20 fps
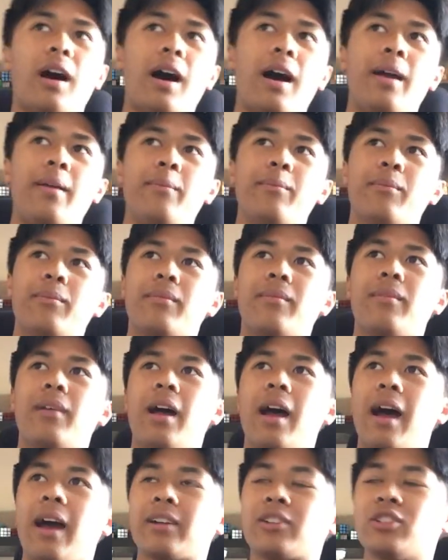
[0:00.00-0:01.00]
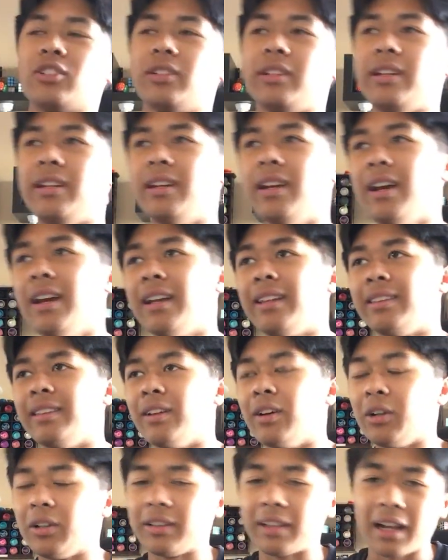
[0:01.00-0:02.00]
I'm actually
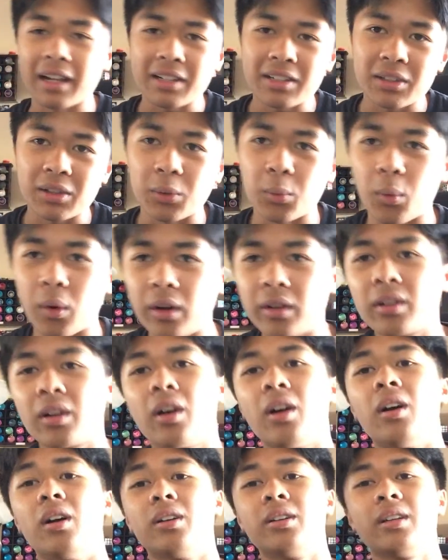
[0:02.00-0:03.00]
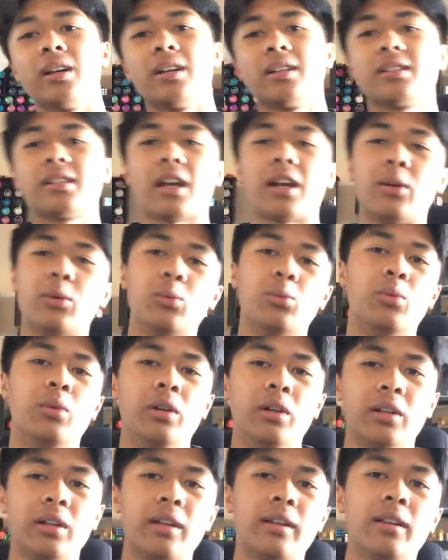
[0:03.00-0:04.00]
that's the one contest I
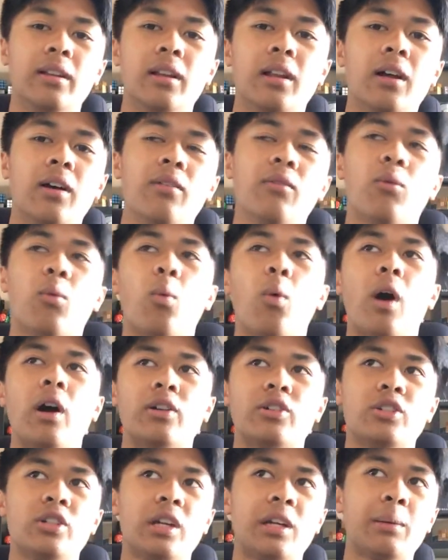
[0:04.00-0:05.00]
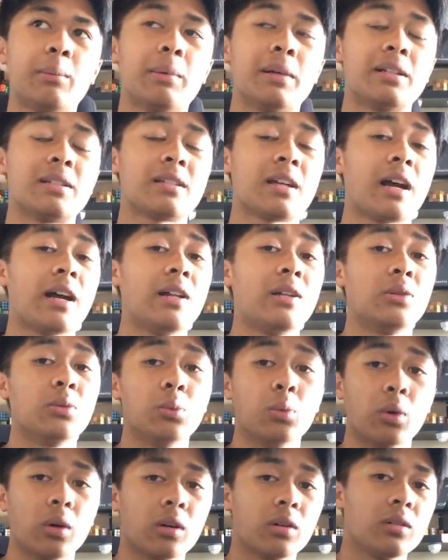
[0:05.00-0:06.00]
really love watching besides
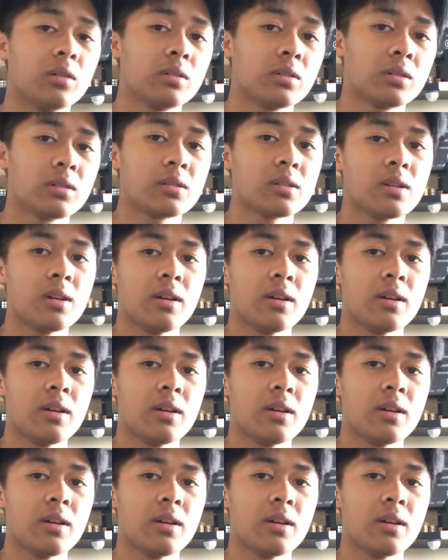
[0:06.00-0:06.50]
Worlds.